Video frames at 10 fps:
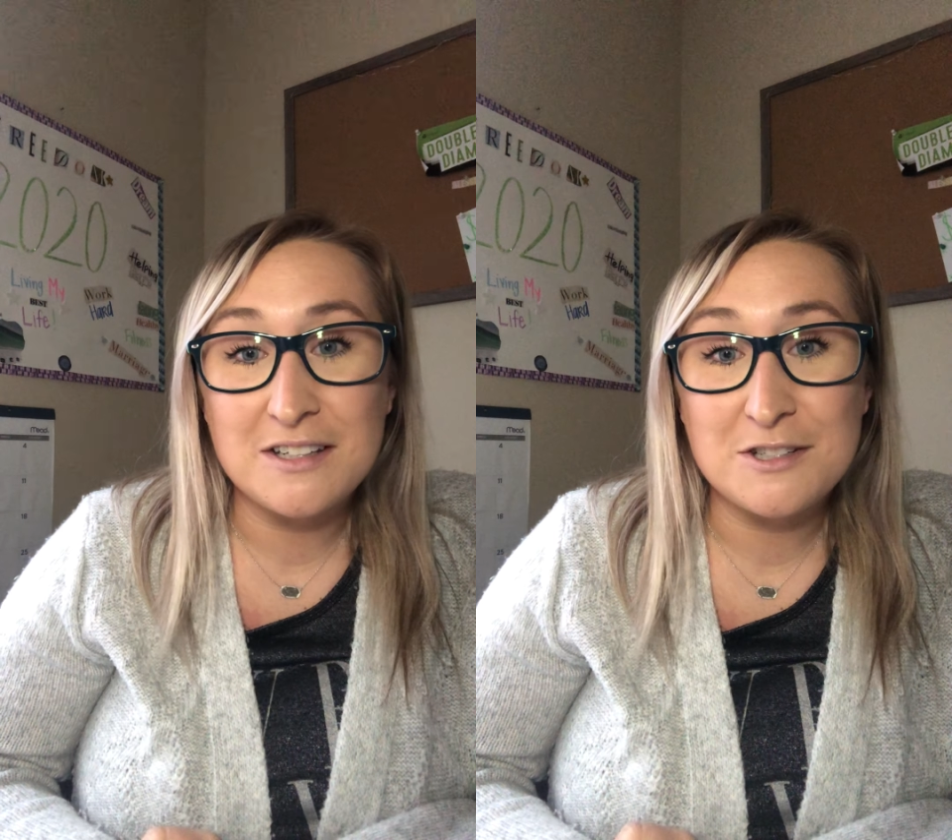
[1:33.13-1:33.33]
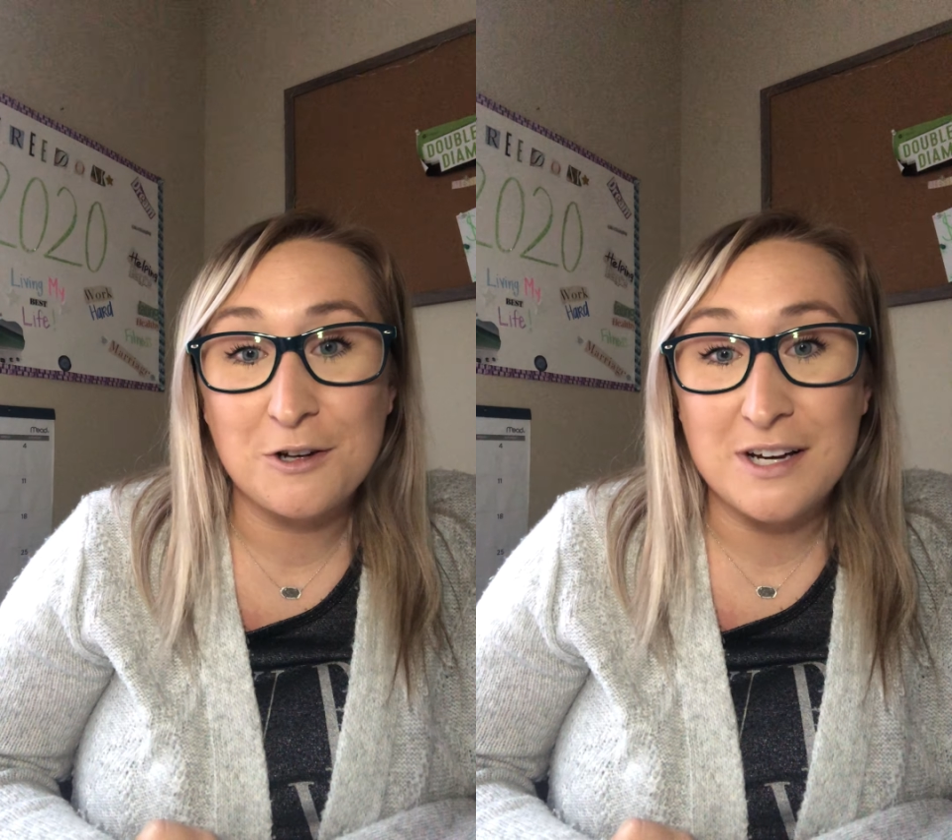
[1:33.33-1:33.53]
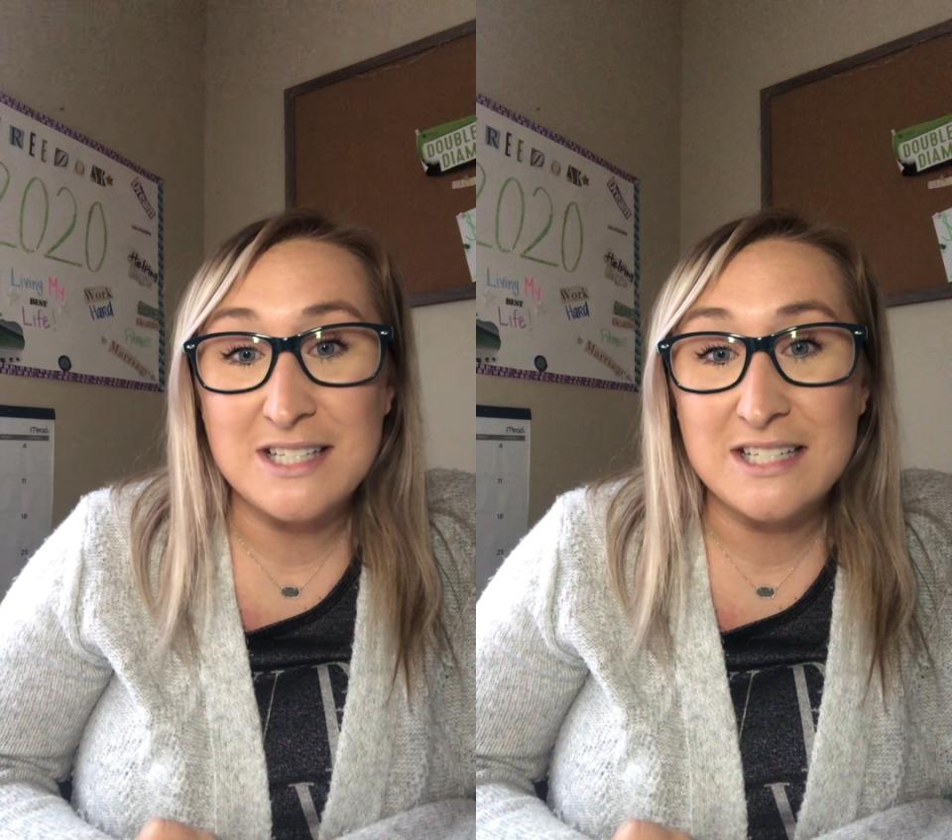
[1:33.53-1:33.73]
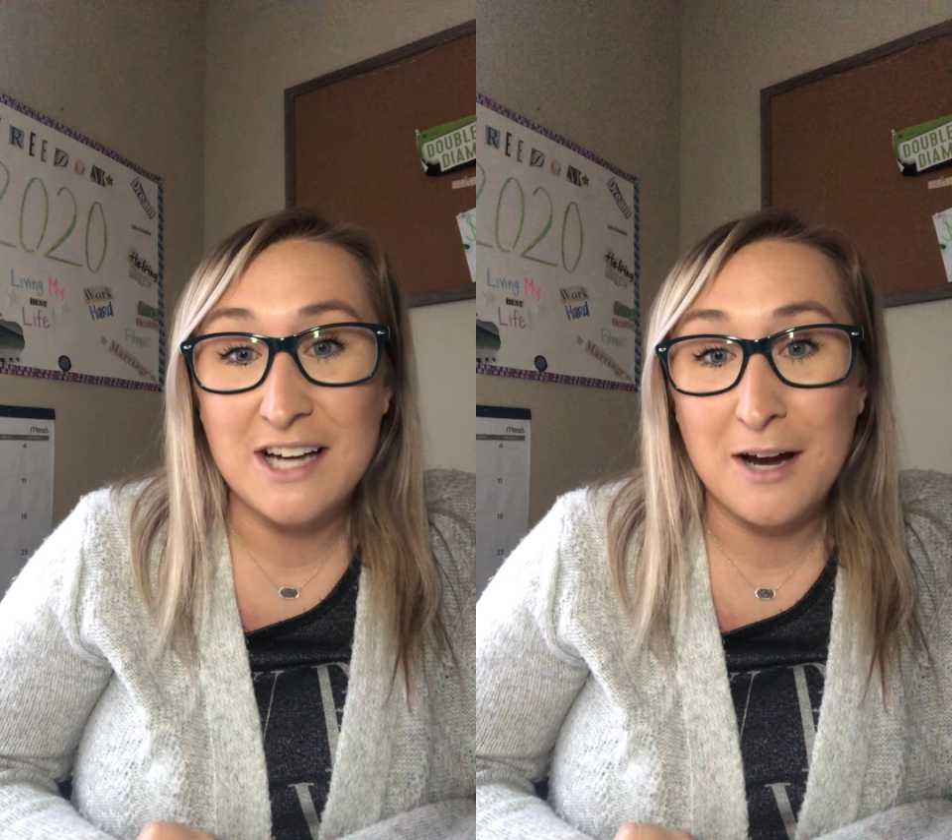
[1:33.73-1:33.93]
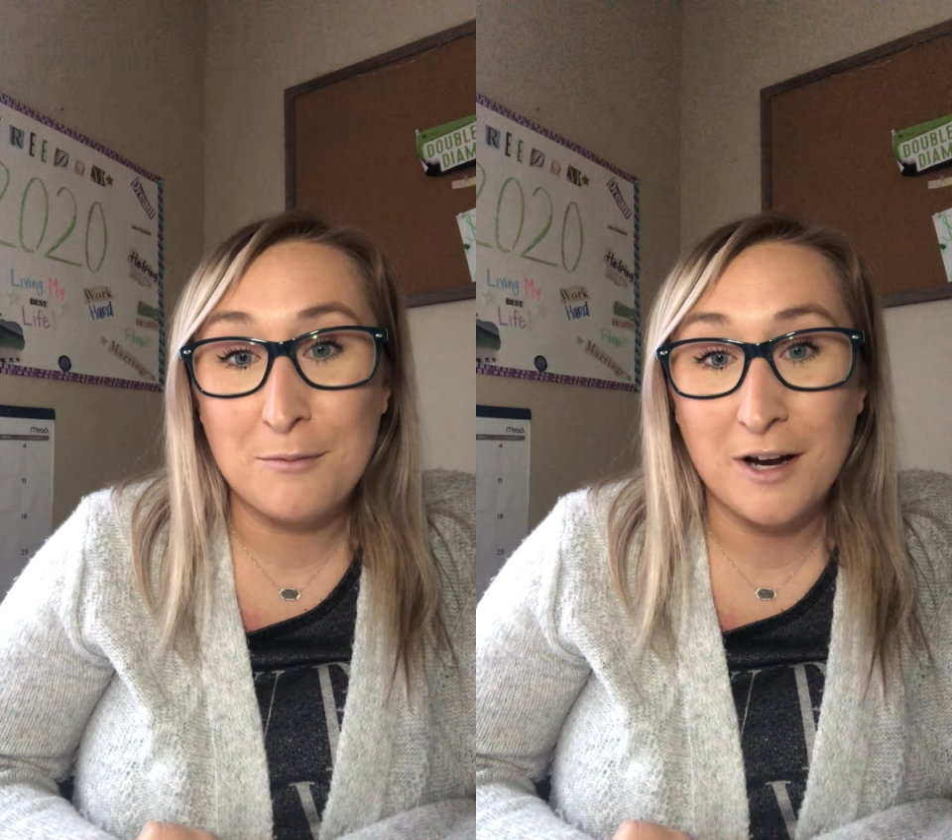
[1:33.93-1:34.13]
this crazy
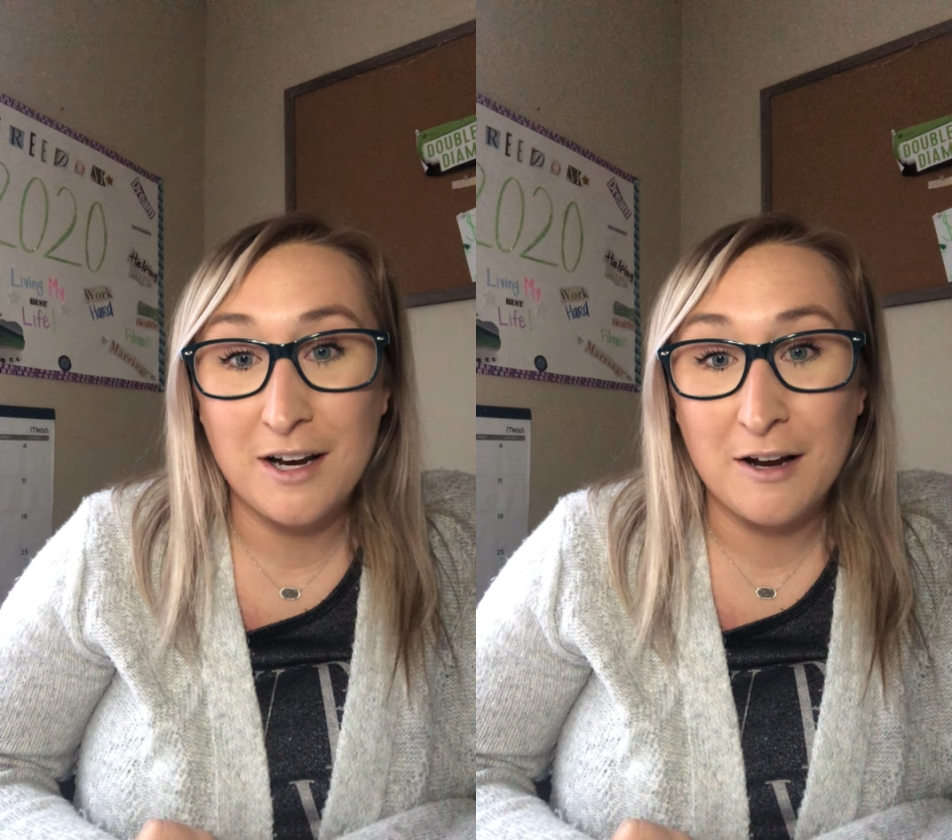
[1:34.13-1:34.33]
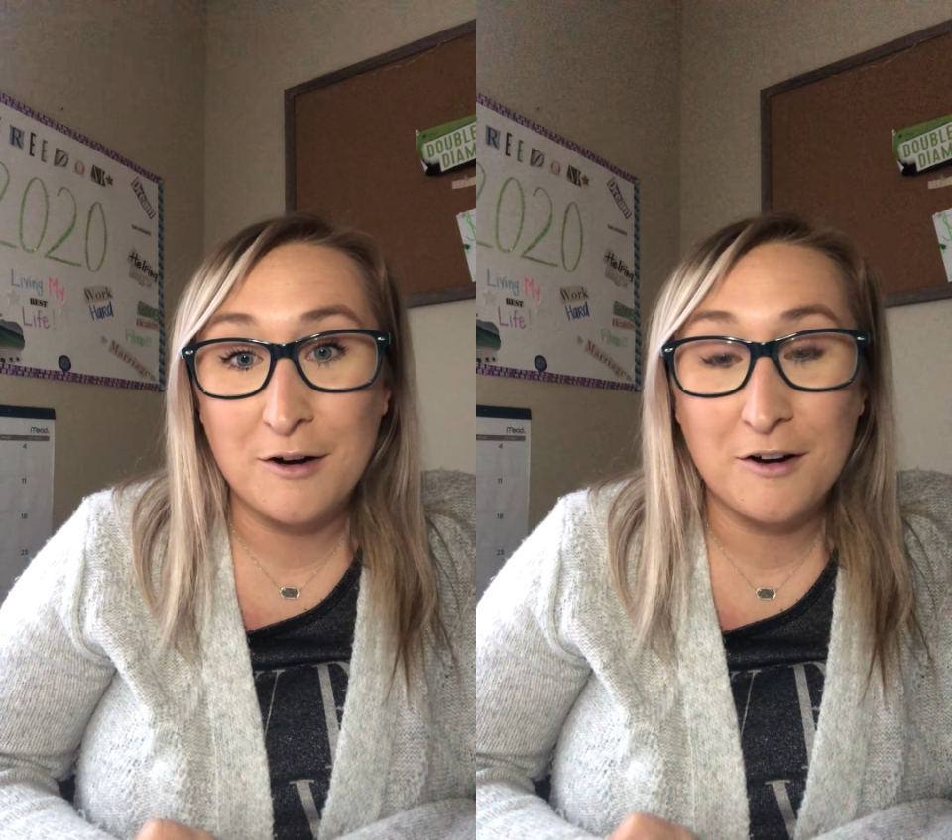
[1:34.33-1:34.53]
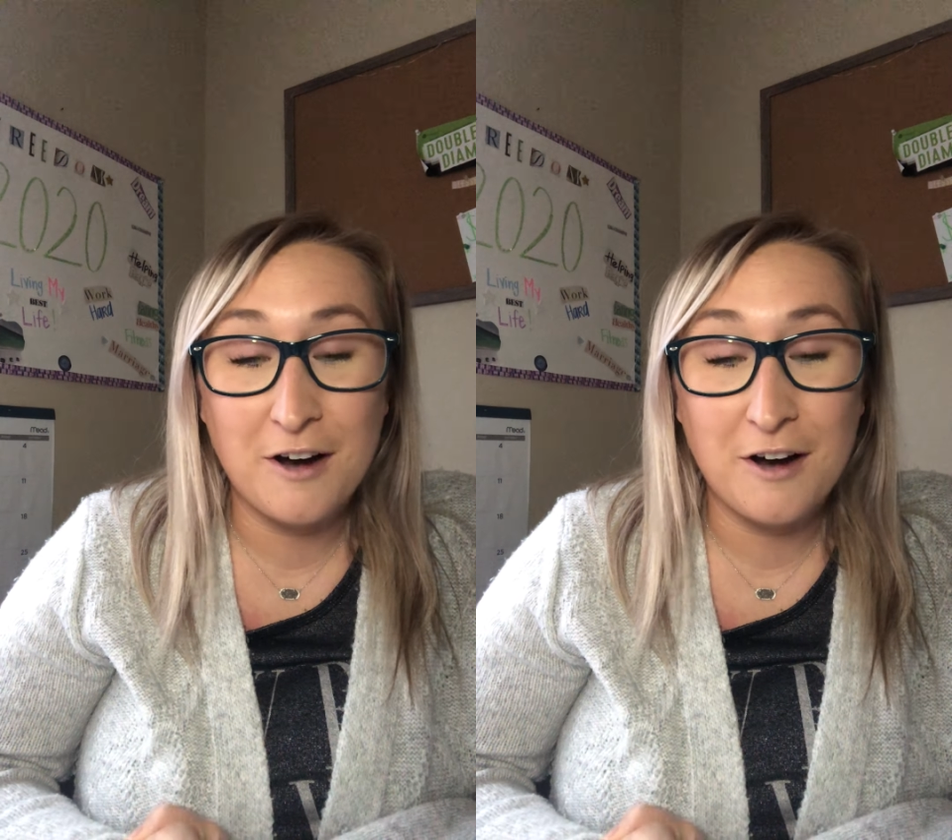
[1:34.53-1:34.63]
time right now,